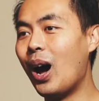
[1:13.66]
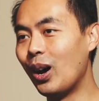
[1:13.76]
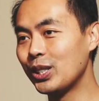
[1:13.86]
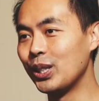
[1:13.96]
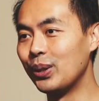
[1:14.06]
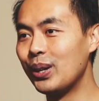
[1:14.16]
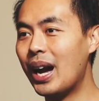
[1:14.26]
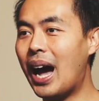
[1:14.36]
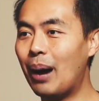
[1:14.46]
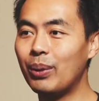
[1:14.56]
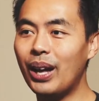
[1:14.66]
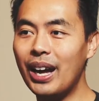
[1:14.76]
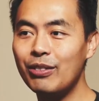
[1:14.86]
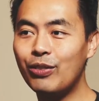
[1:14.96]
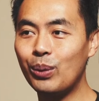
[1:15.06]
Also,
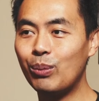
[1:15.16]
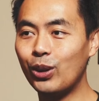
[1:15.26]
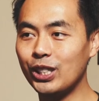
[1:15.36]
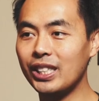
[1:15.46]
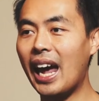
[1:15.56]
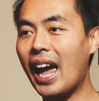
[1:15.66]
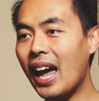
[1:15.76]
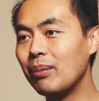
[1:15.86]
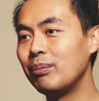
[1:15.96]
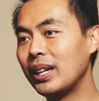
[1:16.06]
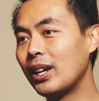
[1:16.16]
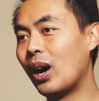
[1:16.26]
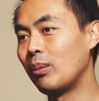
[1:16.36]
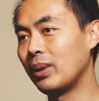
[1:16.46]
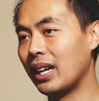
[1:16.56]
applying for a mortgage can be a
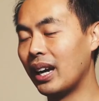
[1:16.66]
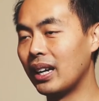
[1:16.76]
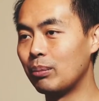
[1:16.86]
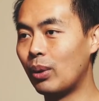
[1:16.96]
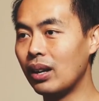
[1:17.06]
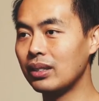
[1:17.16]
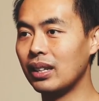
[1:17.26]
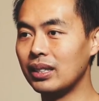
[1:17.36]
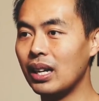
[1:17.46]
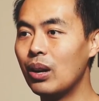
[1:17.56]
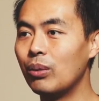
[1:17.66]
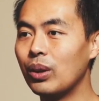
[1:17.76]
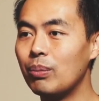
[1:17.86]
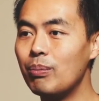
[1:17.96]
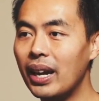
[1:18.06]
complicated process
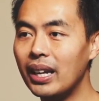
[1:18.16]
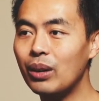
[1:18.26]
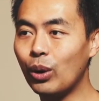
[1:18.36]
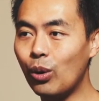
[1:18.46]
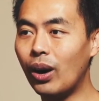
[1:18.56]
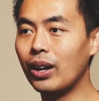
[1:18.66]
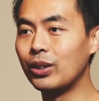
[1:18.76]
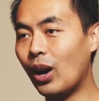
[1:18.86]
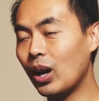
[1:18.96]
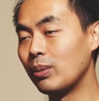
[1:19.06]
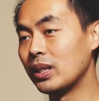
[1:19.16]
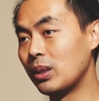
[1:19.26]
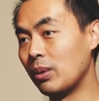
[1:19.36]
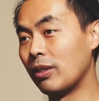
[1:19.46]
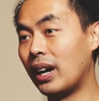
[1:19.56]
with many required documents
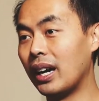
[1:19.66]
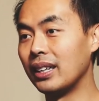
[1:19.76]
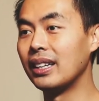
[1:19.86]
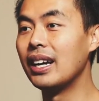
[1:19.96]
to provide.